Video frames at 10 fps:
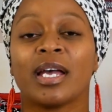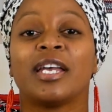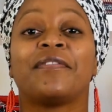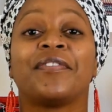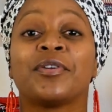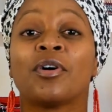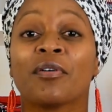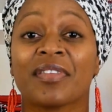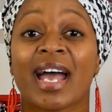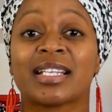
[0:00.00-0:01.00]
If you know
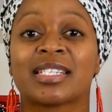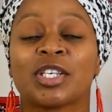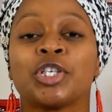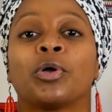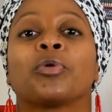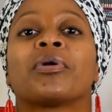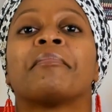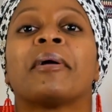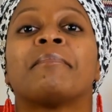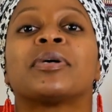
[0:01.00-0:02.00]
that, you'll
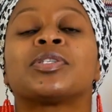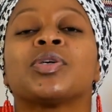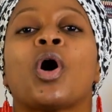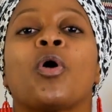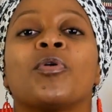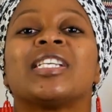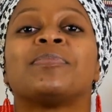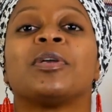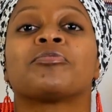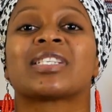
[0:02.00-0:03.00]
remember to always
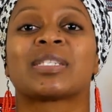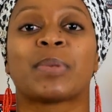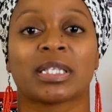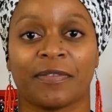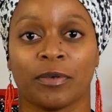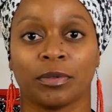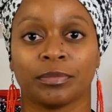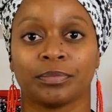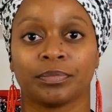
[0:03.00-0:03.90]
be respectful.